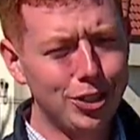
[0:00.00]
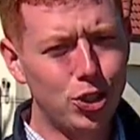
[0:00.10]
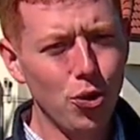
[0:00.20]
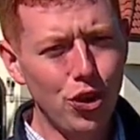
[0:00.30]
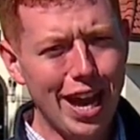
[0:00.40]

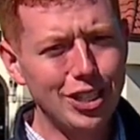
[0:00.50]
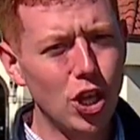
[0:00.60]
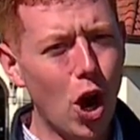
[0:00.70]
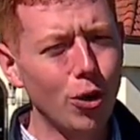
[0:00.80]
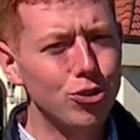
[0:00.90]
It's two
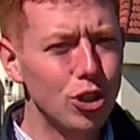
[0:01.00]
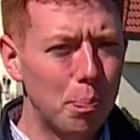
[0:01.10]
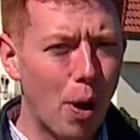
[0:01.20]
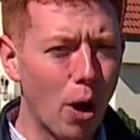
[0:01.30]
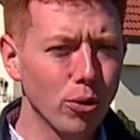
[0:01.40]
things that aren't
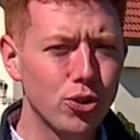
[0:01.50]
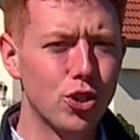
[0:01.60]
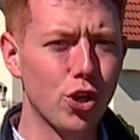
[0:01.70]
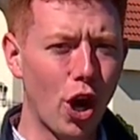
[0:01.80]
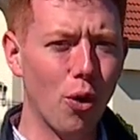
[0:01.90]

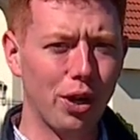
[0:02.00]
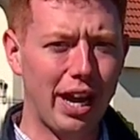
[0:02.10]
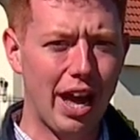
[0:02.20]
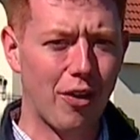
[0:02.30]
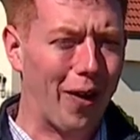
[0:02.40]
supposed to go
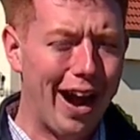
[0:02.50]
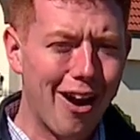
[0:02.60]
together,